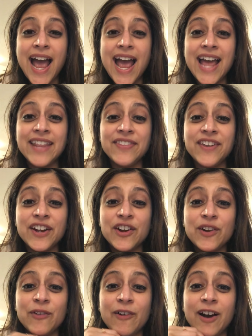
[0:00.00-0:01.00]
And there
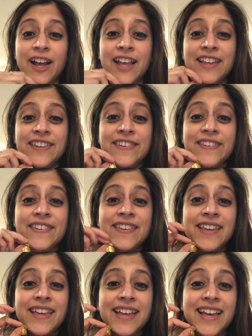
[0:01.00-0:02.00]
it was,
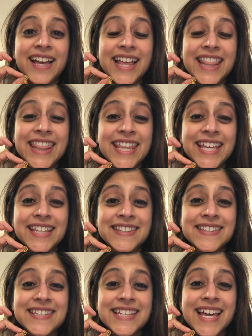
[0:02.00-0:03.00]

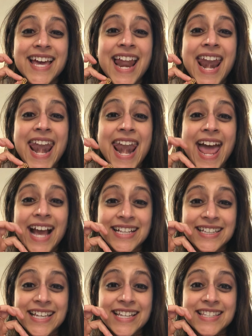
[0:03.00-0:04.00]
this
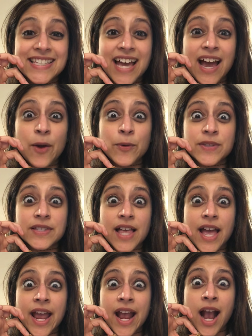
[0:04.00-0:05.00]
necklace. I was
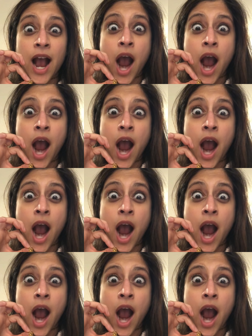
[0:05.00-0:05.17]
like,